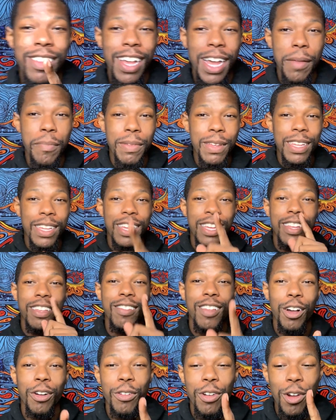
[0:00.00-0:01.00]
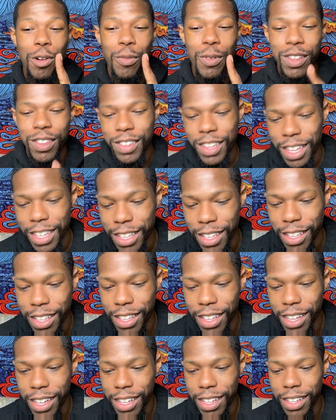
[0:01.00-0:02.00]
topic is. Hold on one second.
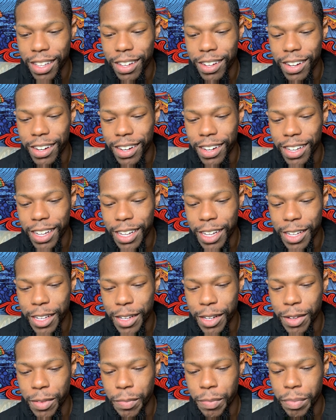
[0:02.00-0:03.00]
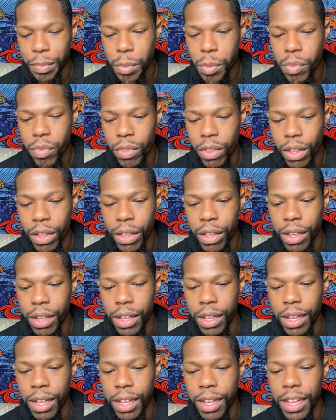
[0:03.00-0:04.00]
All right. Um,
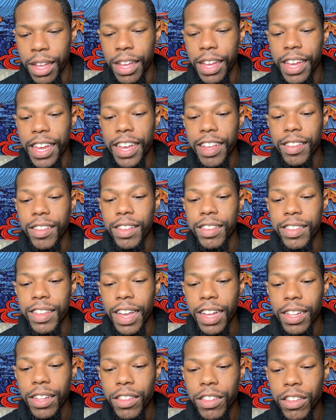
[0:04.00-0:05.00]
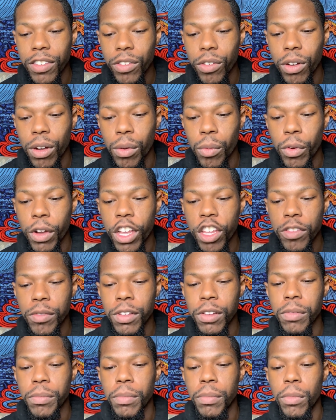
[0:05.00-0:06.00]
is intelligence or
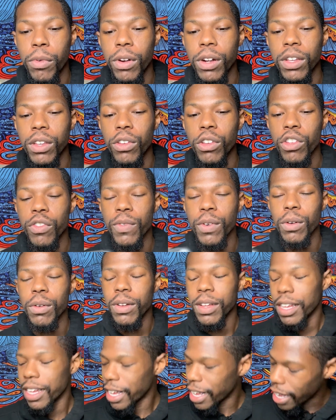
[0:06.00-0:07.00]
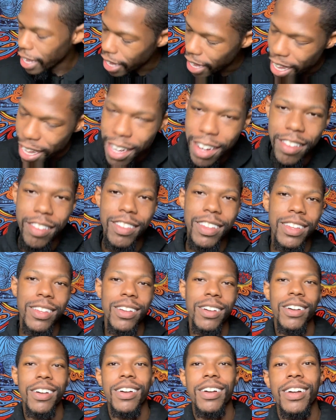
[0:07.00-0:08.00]
wisdom more useful? Honestly,
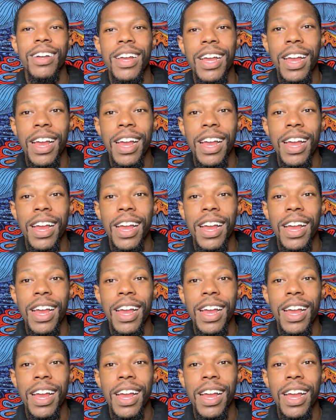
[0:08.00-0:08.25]
y'all,